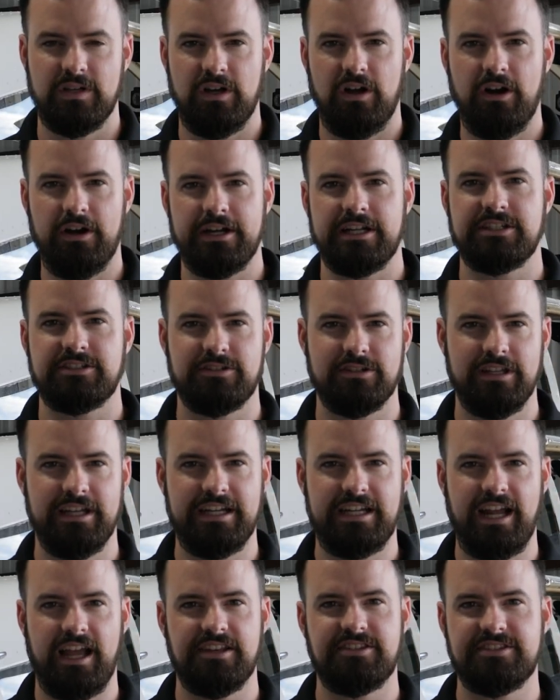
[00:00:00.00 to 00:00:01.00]
All right, so
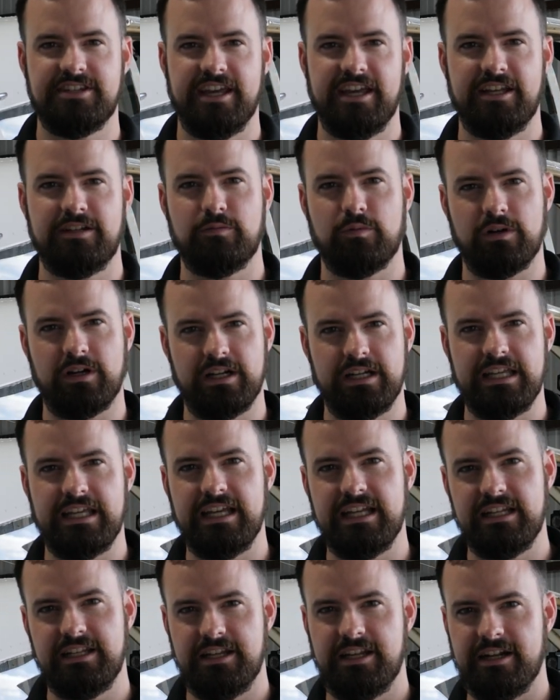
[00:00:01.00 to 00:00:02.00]
like I said, we're gonna
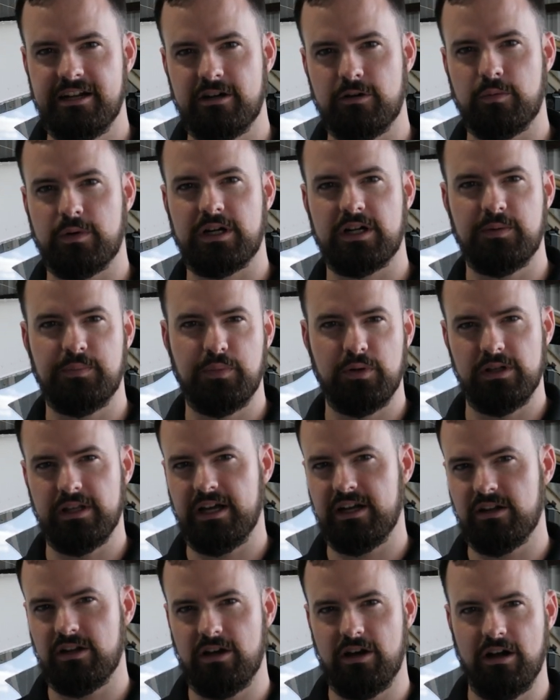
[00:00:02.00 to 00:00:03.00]
get in here, we're gonna pull
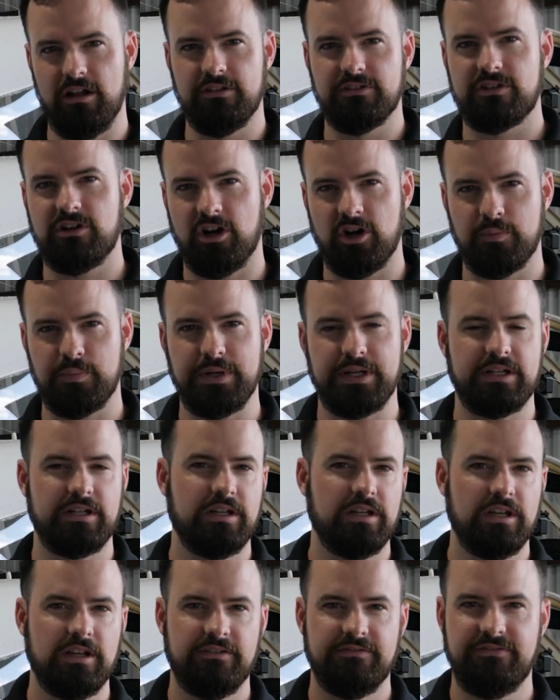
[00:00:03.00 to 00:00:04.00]
out all the carpet,
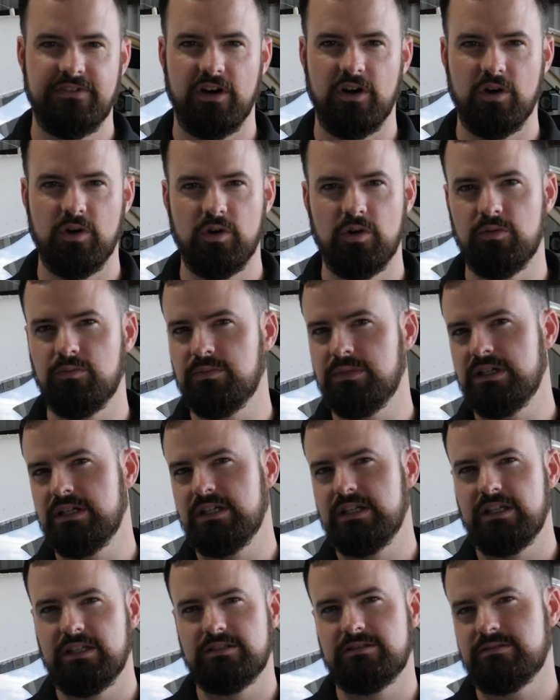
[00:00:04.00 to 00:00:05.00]
foam,
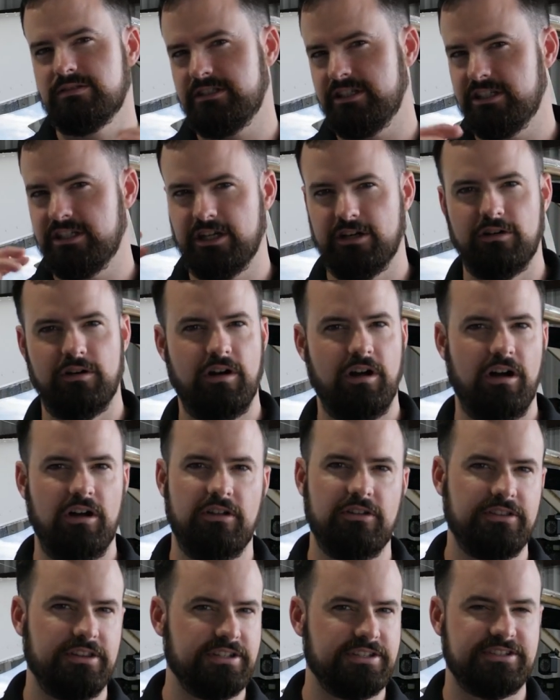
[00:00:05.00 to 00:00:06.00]

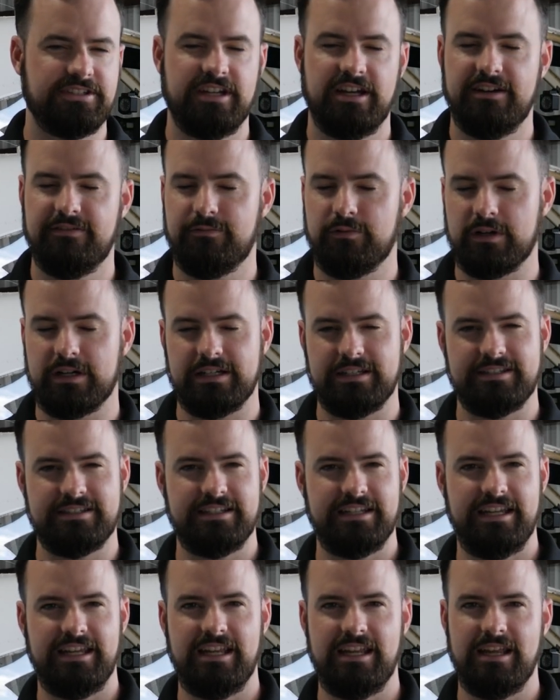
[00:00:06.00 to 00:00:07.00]
all the stuff. We're gonna
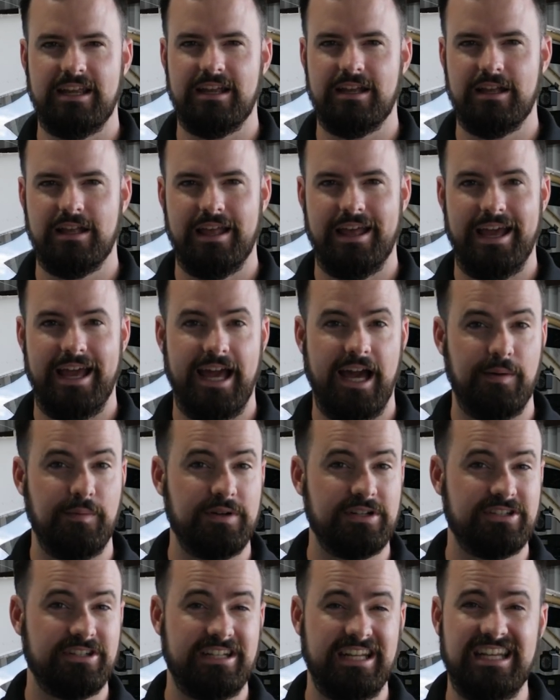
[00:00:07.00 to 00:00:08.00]
see how
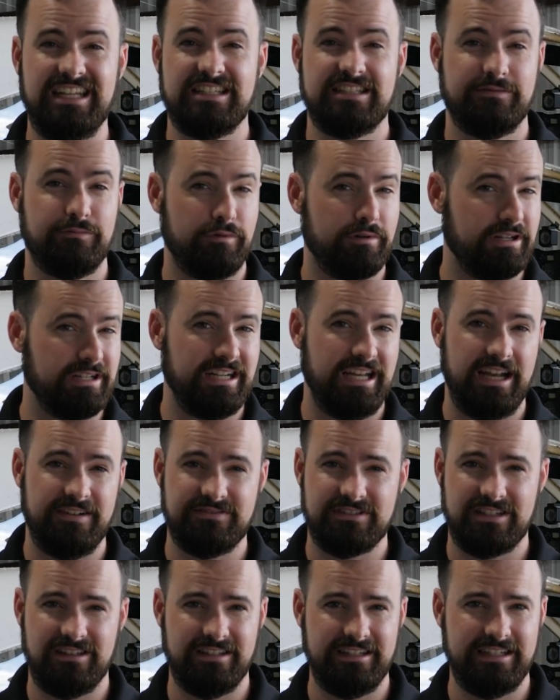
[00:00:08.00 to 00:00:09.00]
much adhesive we're gonna have
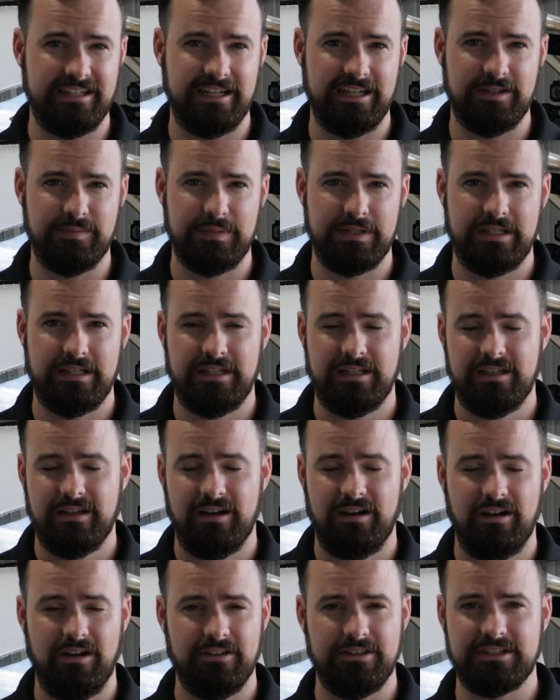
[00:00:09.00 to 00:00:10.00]
to clean up,
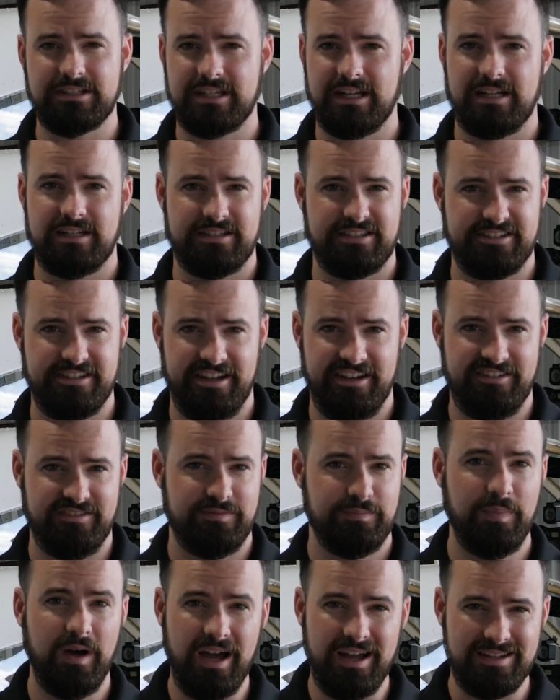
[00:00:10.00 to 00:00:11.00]
all this kind of stuff.
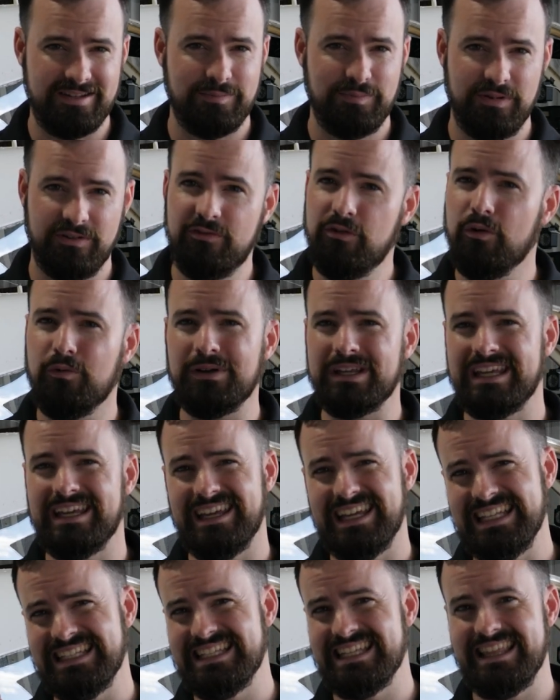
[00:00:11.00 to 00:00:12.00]
But before we get
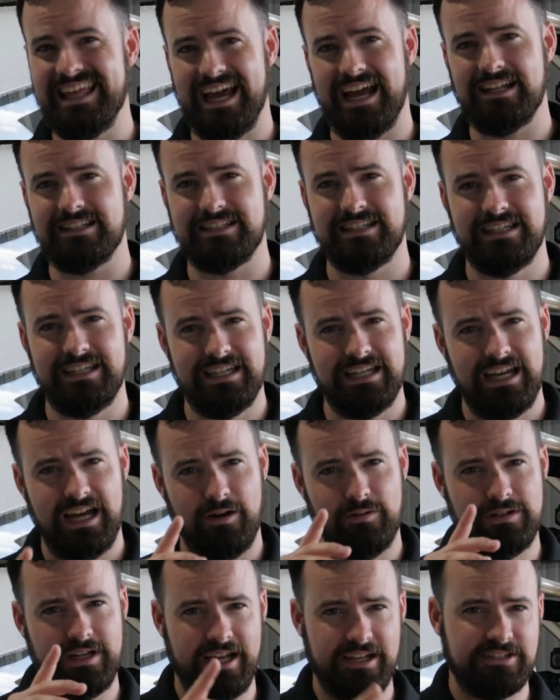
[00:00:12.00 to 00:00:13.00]
into that,
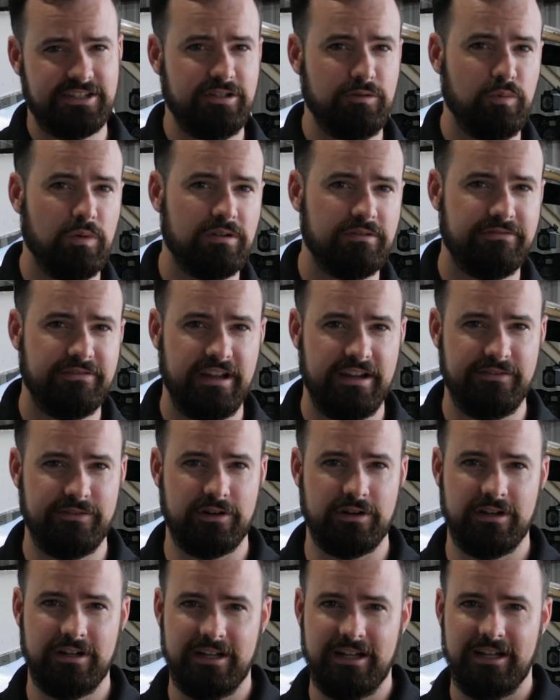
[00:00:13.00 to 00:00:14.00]
I wanna ask you one favor.